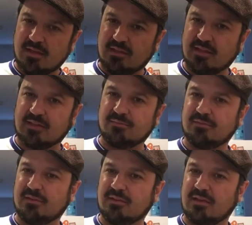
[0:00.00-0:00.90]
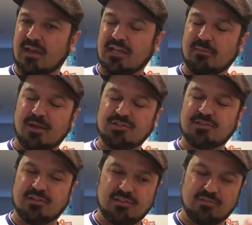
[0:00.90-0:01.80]
Like I can
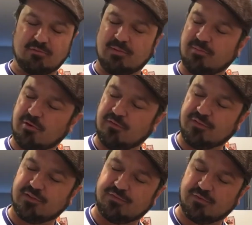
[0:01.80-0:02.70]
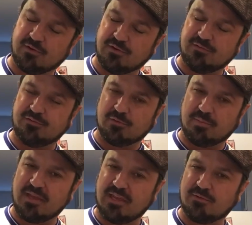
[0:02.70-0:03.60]
imagine this would be perfect for
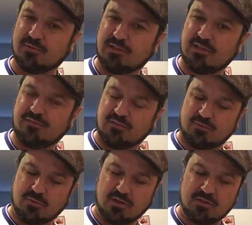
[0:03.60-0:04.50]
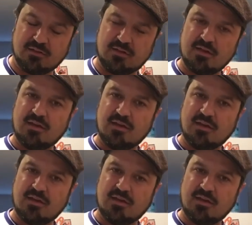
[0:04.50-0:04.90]
pain relief as well.